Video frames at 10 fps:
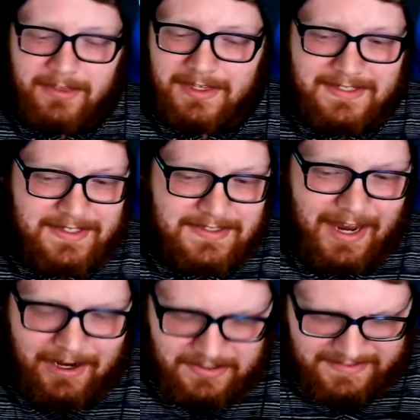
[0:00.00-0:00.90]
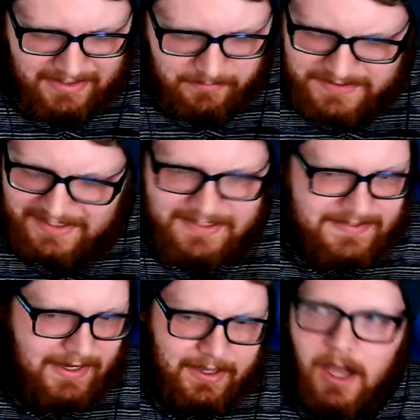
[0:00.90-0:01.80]
This entire team, sans
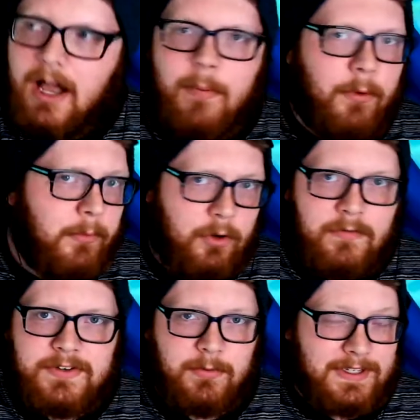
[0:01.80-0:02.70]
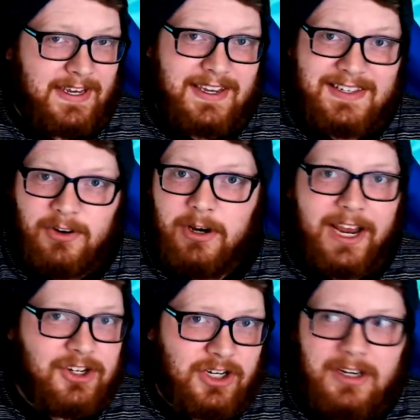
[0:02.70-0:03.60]
like a couple moves, was his
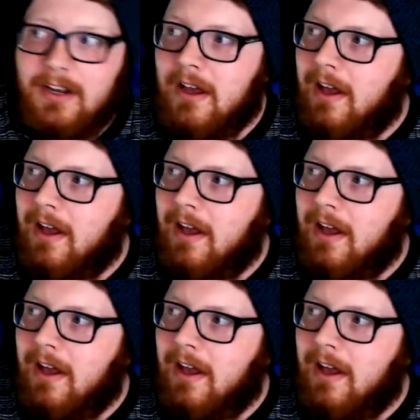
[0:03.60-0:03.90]
creation.